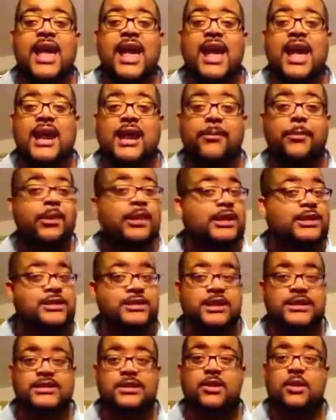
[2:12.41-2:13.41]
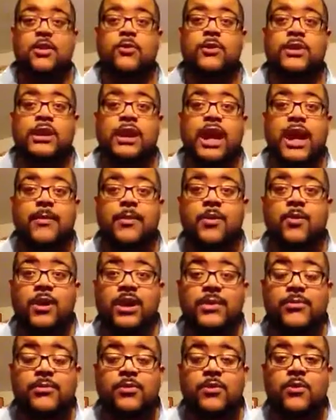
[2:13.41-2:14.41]
And I'm going to let you guys know it really had me
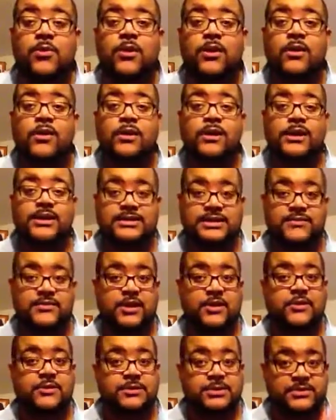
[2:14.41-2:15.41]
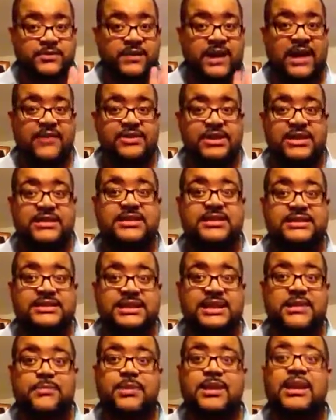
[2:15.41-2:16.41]
wanting more because even though I know it was five tracks of this
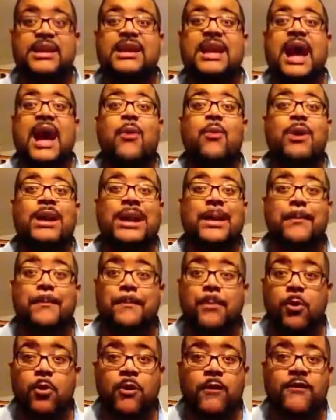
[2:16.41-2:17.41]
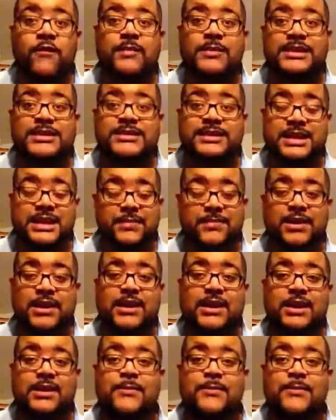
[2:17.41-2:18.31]
EP, I wanted more from this EP.